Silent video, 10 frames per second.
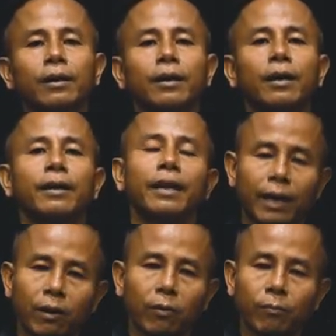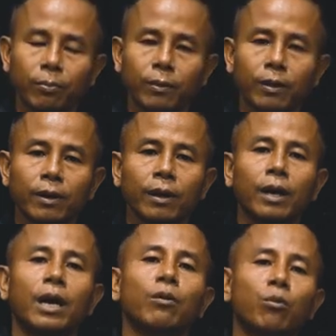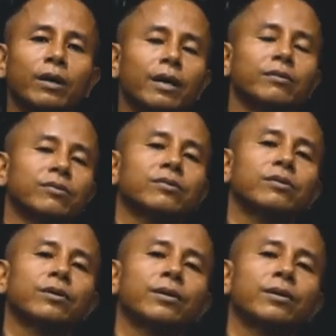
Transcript: And now, I want us